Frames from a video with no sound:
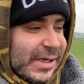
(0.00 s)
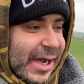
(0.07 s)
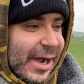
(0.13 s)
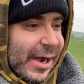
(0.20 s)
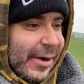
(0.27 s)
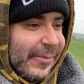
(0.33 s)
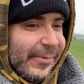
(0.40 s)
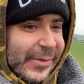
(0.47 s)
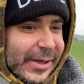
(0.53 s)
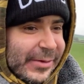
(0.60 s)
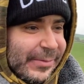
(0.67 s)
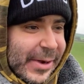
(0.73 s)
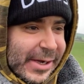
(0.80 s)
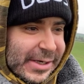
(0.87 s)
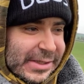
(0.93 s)
Um, he's
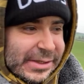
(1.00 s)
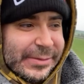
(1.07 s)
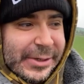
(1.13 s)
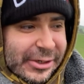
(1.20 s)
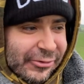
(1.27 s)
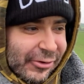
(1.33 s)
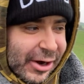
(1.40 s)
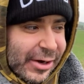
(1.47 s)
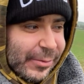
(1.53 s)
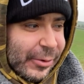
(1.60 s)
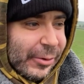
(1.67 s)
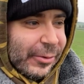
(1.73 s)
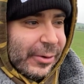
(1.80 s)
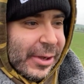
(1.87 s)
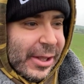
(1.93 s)
making some
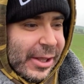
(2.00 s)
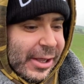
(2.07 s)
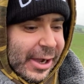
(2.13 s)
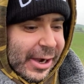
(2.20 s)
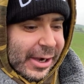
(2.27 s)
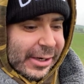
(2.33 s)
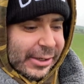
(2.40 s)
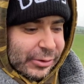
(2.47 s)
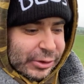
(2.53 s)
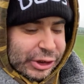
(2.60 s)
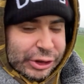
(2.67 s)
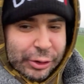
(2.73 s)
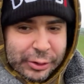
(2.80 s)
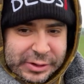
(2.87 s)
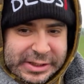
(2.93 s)
incredible uh, little
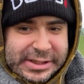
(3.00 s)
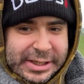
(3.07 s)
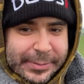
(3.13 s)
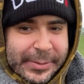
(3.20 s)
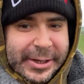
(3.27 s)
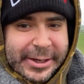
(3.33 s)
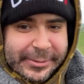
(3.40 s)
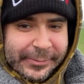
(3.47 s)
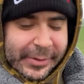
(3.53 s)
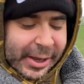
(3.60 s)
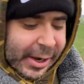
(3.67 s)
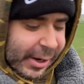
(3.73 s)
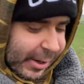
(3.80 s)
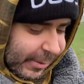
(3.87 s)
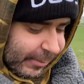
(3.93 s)
short snippet
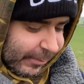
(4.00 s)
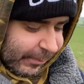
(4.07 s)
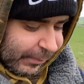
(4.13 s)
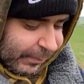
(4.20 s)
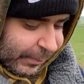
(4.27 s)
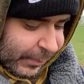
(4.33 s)
um,